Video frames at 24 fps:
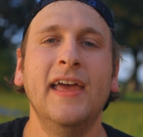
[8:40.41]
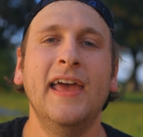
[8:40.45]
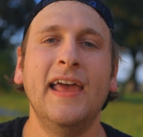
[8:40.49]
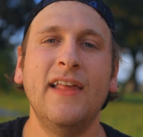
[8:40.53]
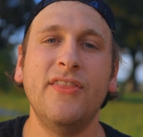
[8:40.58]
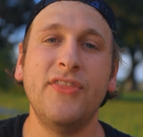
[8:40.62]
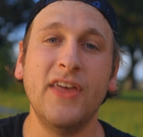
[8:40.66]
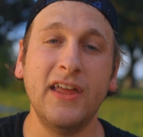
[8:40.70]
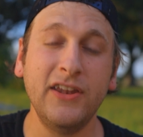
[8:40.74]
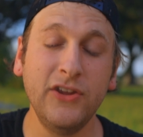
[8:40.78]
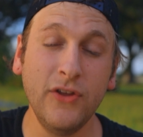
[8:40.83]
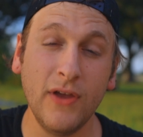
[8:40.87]

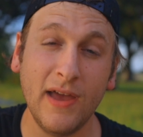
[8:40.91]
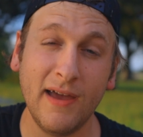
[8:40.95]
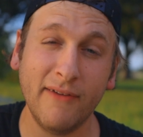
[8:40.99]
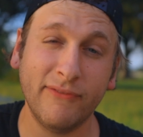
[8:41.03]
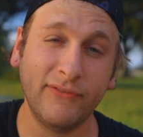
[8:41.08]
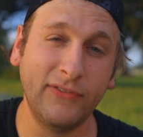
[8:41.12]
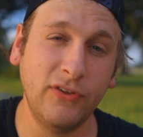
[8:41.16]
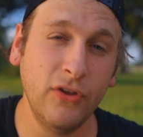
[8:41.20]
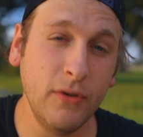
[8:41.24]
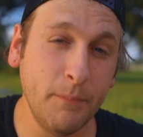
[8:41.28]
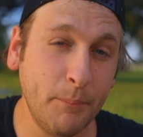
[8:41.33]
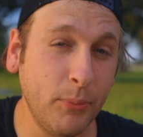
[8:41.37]
And then you have
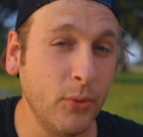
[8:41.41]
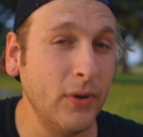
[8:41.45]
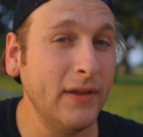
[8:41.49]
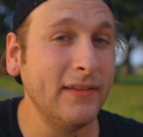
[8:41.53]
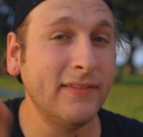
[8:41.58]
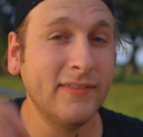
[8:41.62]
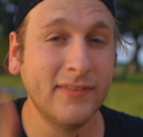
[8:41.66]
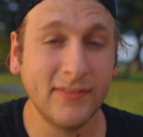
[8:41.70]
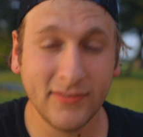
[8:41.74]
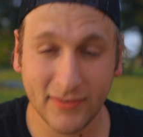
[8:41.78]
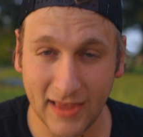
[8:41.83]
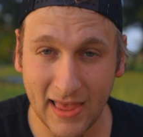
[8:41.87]

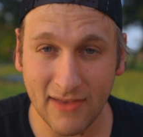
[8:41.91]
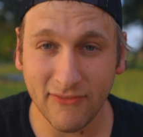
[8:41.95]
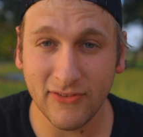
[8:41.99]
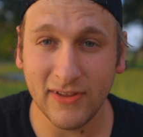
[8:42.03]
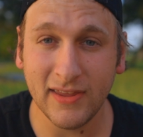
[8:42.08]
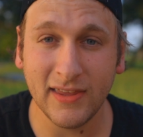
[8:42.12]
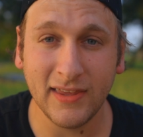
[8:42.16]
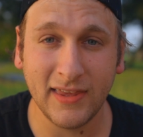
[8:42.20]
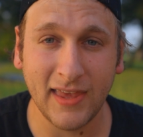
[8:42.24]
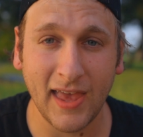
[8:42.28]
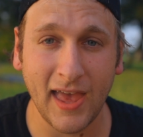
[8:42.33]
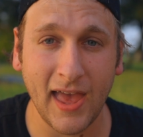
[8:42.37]

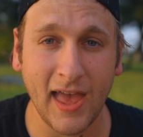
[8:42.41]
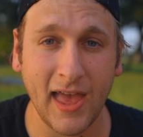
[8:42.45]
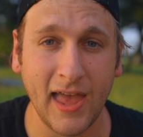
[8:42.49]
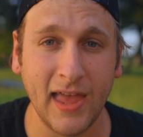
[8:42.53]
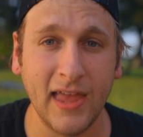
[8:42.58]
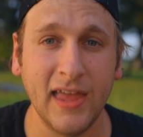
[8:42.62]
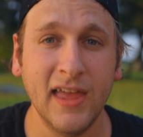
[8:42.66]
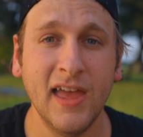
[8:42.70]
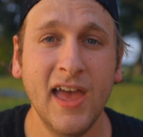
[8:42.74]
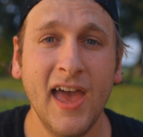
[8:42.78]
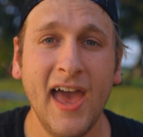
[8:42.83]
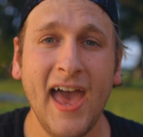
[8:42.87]

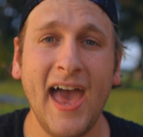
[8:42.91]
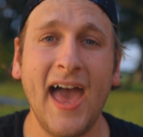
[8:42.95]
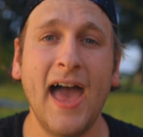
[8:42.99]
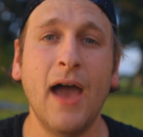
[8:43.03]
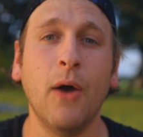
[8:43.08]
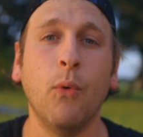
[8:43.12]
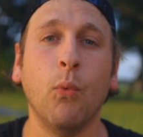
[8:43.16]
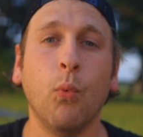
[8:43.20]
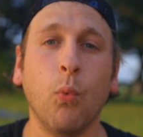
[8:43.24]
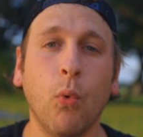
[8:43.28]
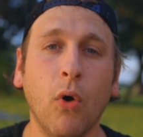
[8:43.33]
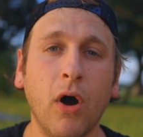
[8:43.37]
2.7K
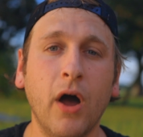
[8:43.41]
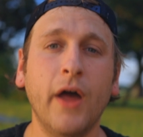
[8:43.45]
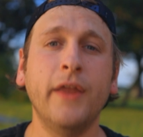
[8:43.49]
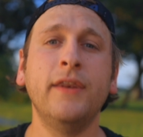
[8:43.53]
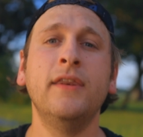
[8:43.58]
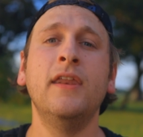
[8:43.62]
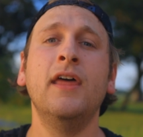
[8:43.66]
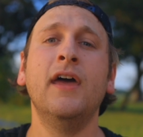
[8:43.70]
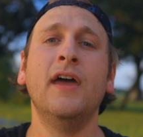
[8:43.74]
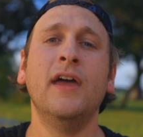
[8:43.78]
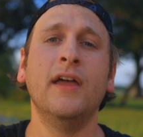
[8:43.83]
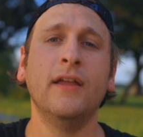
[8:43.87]
at
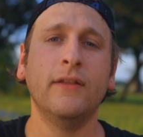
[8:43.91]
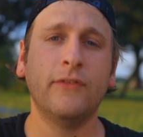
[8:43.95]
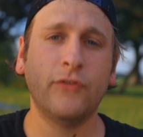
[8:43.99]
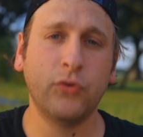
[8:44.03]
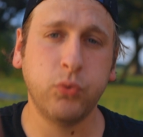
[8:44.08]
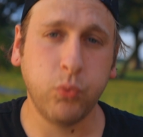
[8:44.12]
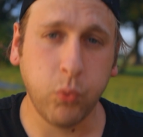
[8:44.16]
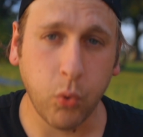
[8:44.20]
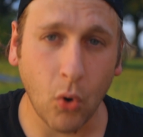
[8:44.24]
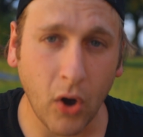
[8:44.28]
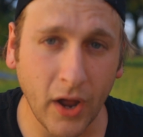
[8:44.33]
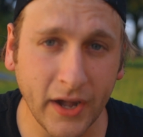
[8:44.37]

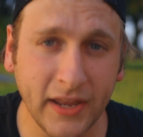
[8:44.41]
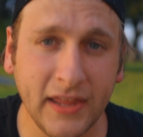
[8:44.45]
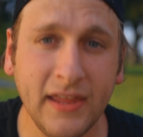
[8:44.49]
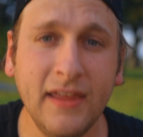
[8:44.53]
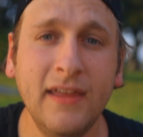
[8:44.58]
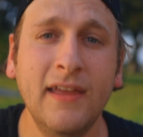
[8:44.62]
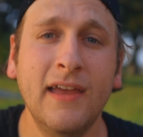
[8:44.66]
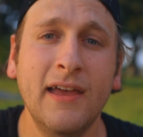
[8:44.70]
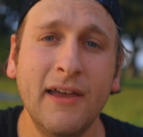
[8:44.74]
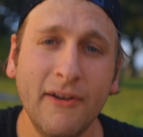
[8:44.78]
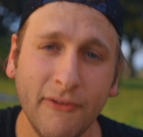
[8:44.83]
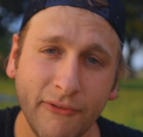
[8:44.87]

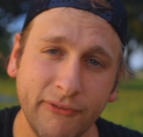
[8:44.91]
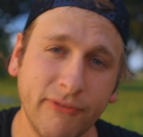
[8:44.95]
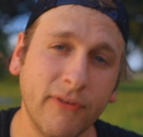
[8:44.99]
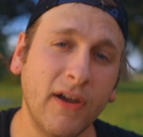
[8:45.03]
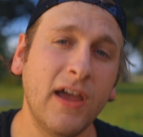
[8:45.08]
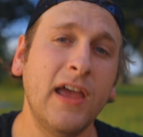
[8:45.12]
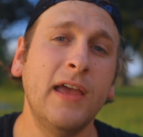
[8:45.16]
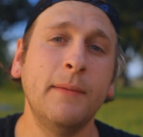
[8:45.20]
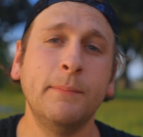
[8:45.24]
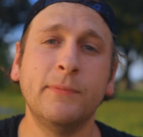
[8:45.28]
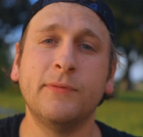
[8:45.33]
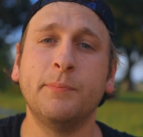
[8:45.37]
120
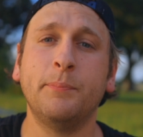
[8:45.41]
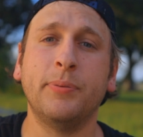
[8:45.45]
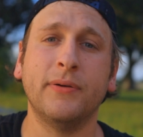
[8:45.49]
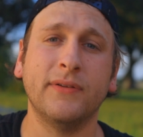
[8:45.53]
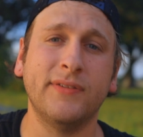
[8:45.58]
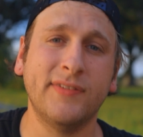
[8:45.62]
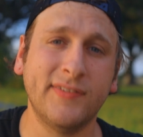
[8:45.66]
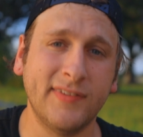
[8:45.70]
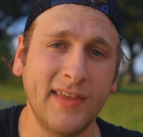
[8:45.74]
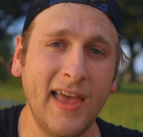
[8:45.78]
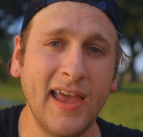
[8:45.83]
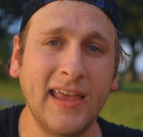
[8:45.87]
frames per
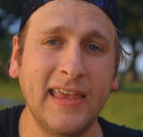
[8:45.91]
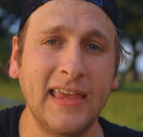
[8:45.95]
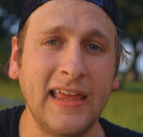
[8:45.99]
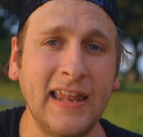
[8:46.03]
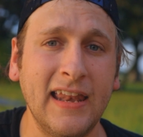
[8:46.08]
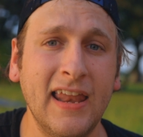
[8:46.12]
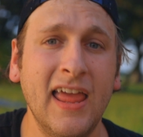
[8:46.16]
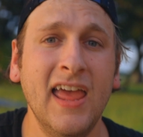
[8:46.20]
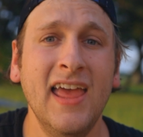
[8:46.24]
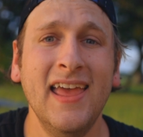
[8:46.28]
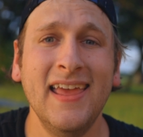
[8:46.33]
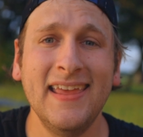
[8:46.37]
second.